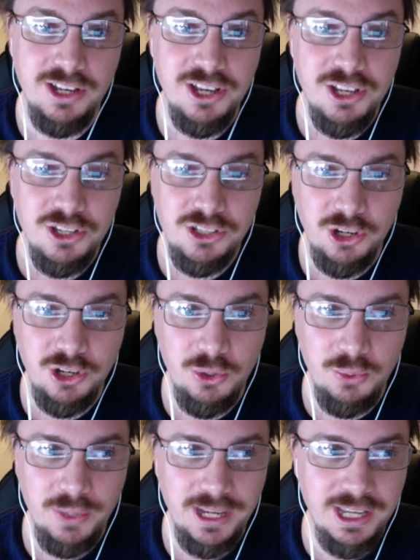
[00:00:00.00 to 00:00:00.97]
So
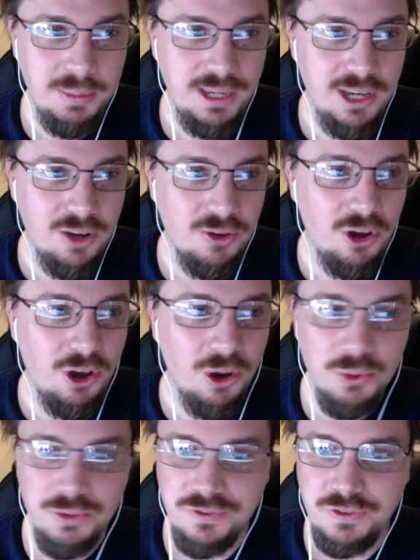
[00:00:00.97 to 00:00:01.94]
we're going to be on
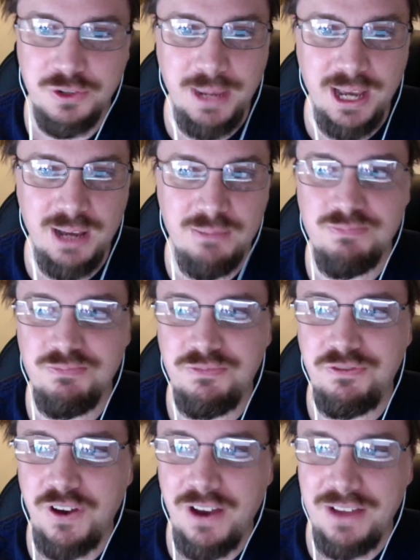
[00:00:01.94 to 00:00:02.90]
hold for about
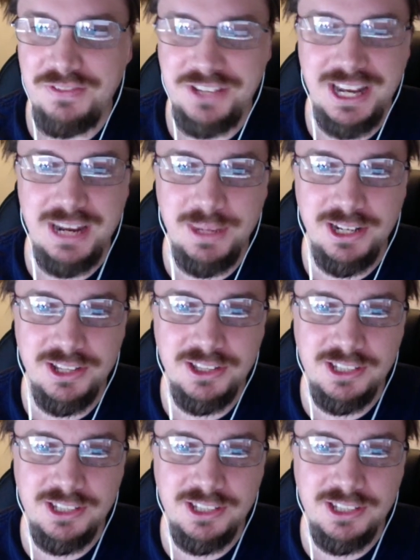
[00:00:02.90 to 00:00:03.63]
five, ten minutes,